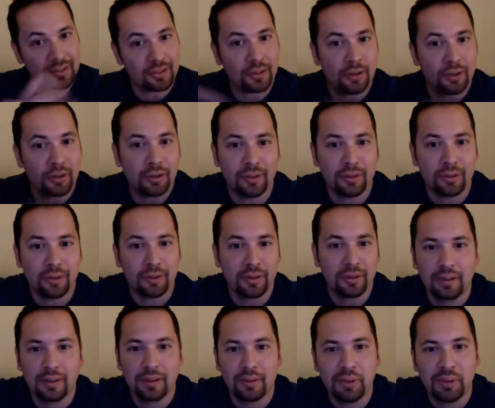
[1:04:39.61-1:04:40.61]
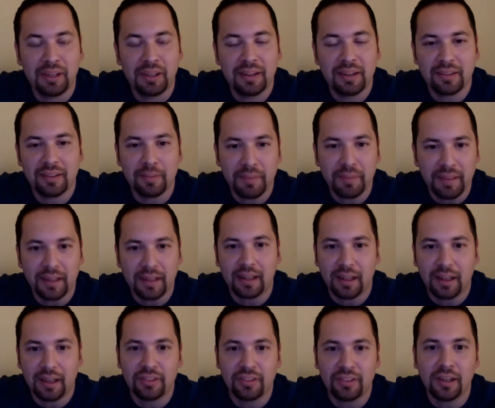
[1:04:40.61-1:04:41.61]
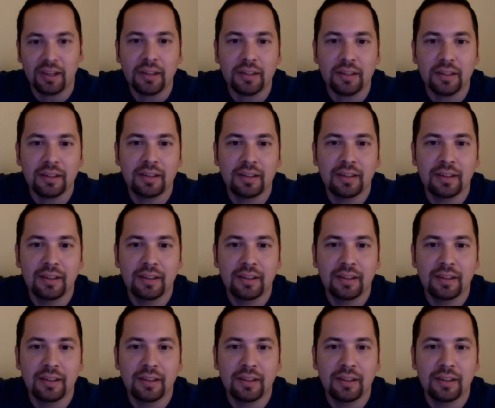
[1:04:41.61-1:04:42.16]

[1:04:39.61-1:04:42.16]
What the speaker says: so we needed something that kind of stuck.